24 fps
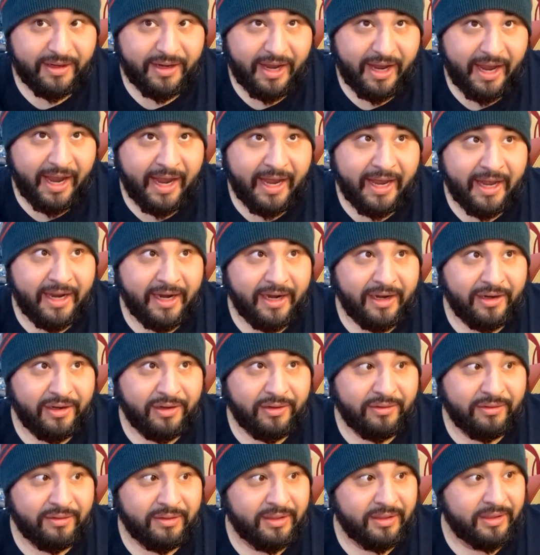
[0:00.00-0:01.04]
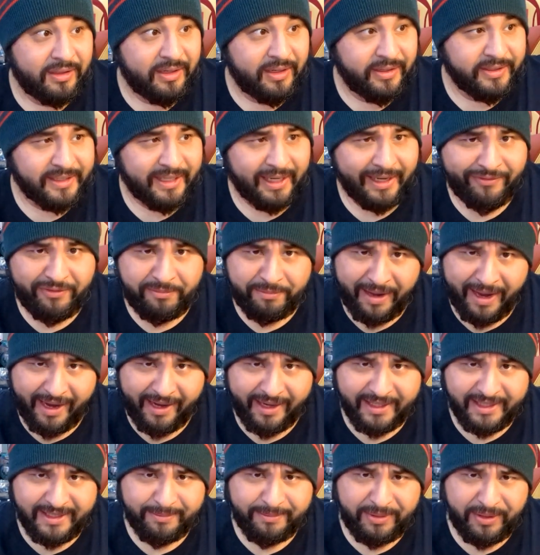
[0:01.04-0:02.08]
And there's 11
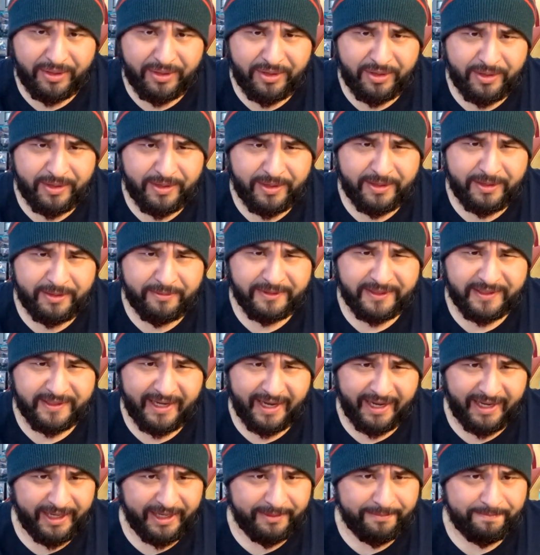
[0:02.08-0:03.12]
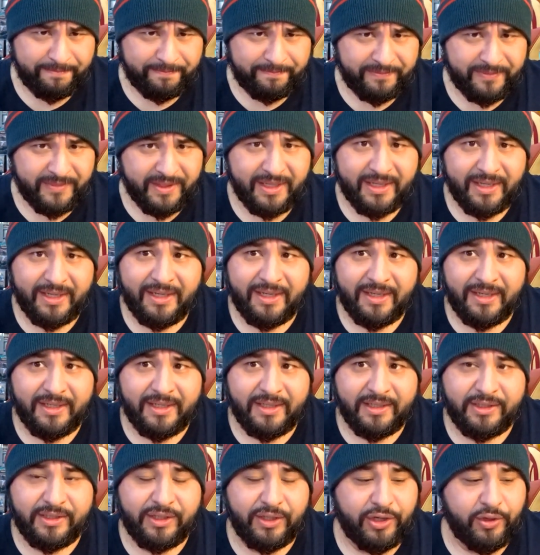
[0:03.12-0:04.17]
packets per stadium.
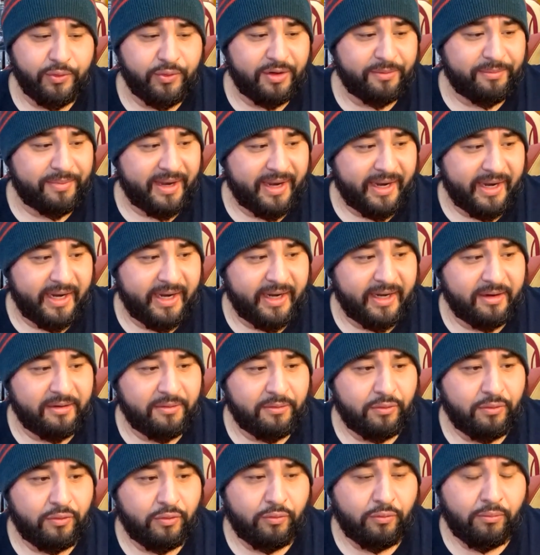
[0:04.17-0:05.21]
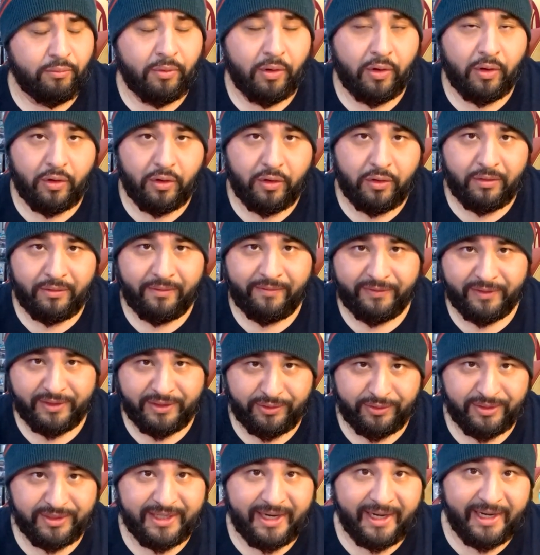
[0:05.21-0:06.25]
So you would have paid more for
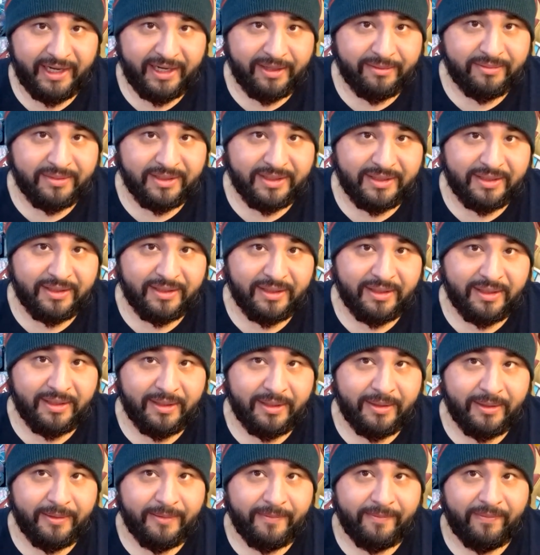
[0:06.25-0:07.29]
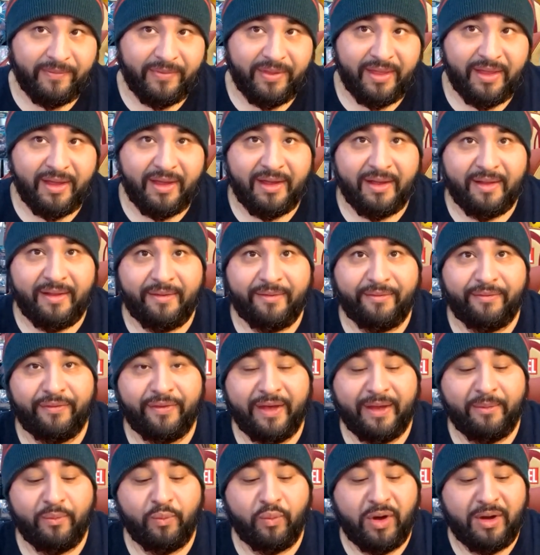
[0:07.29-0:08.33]
2 stadiums
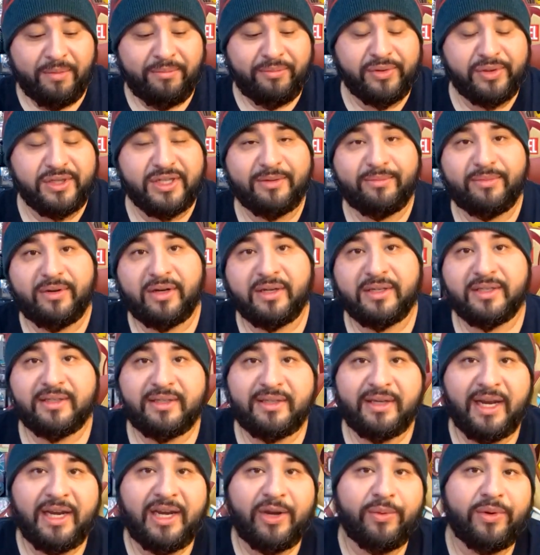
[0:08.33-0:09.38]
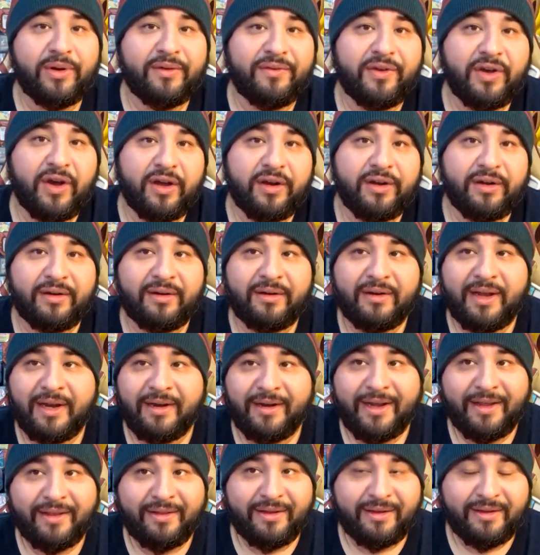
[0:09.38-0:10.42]
than 1 booster box, and you would have gotten
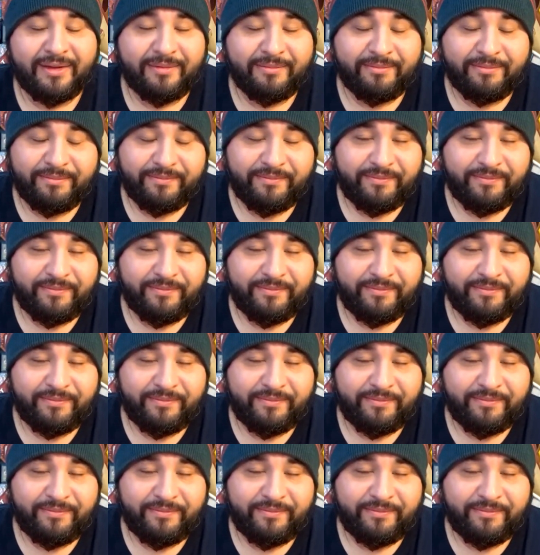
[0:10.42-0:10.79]
another